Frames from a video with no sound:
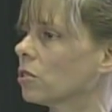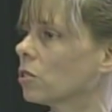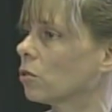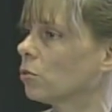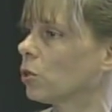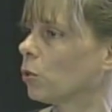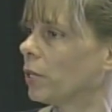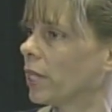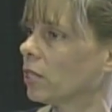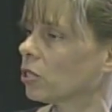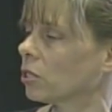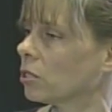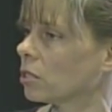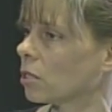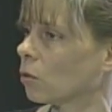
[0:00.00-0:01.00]
so
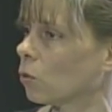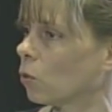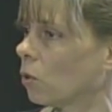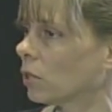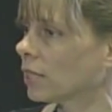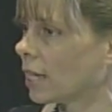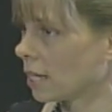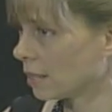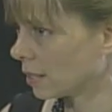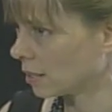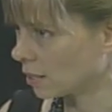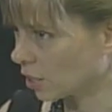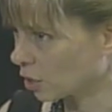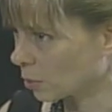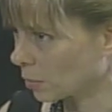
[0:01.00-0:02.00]
donations are all tax
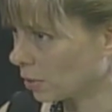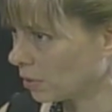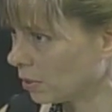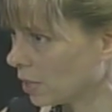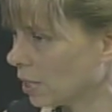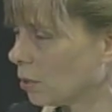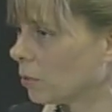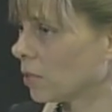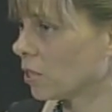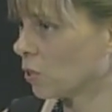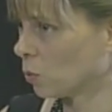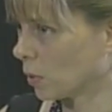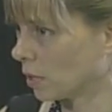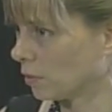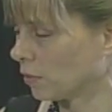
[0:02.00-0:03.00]
deductible, which is
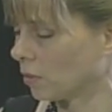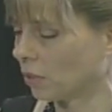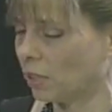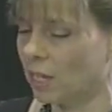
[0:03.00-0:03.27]
wonderful.